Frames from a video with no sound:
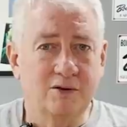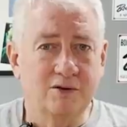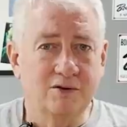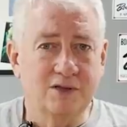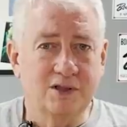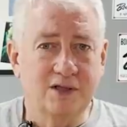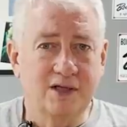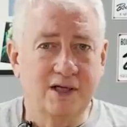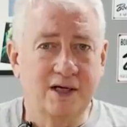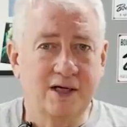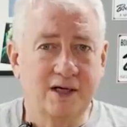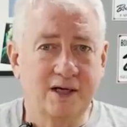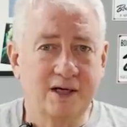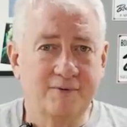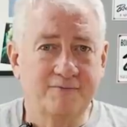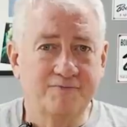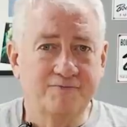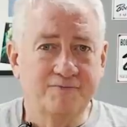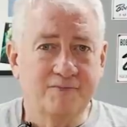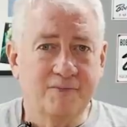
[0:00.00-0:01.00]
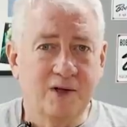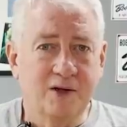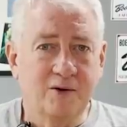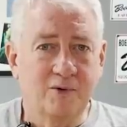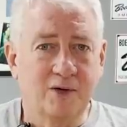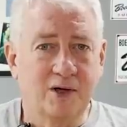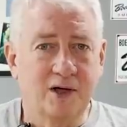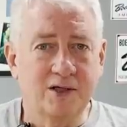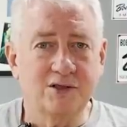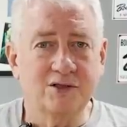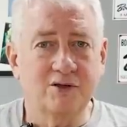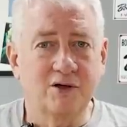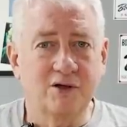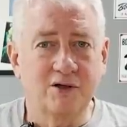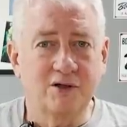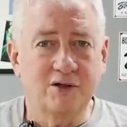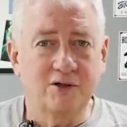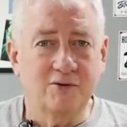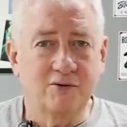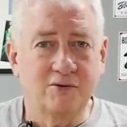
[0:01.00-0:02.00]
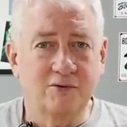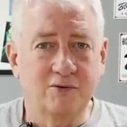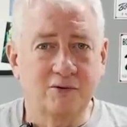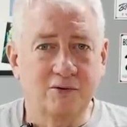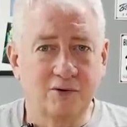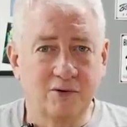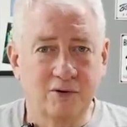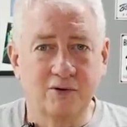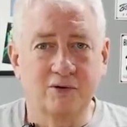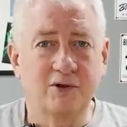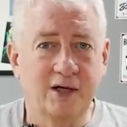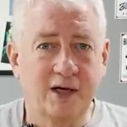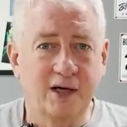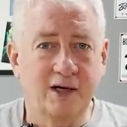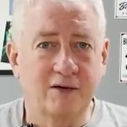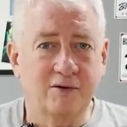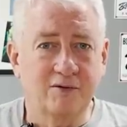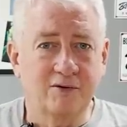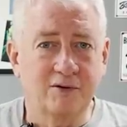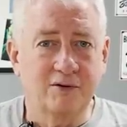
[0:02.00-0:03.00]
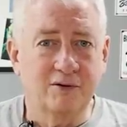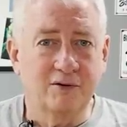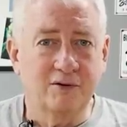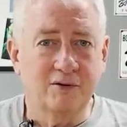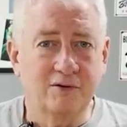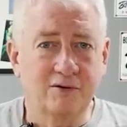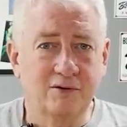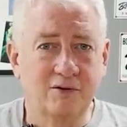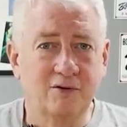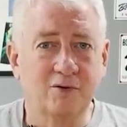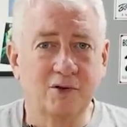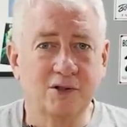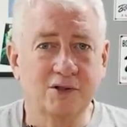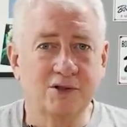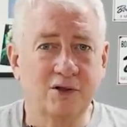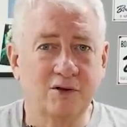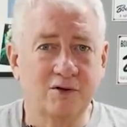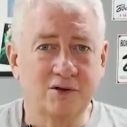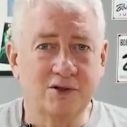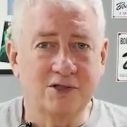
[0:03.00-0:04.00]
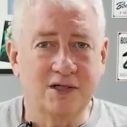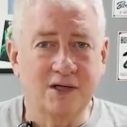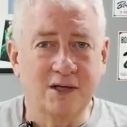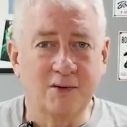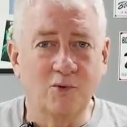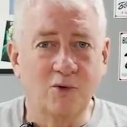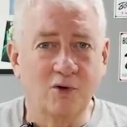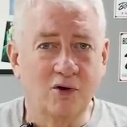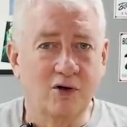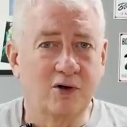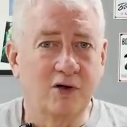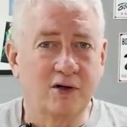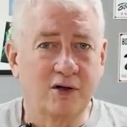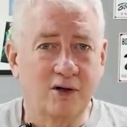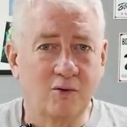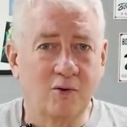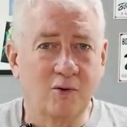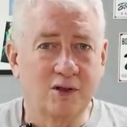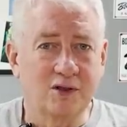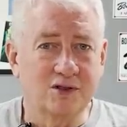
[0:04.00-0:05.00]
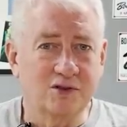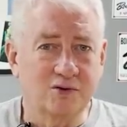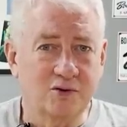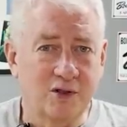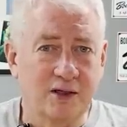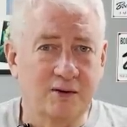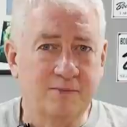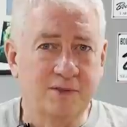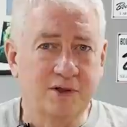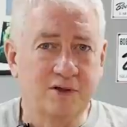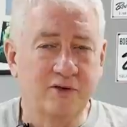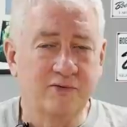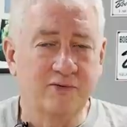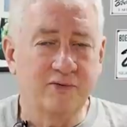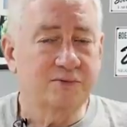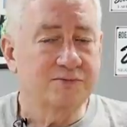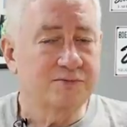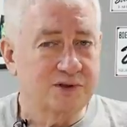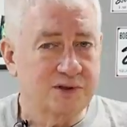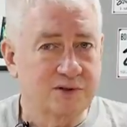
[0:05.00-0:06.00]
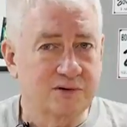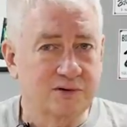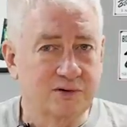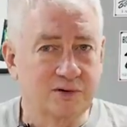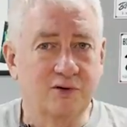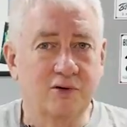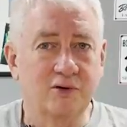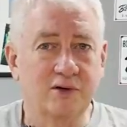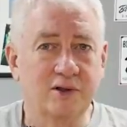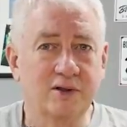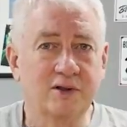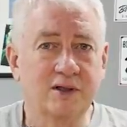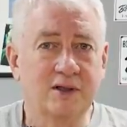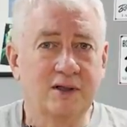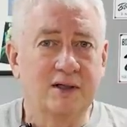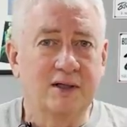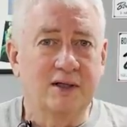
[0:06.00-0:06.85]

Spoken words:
use today. When I started, you learned how to do what is known as an M1 or an L1 strain maneuver, still do it.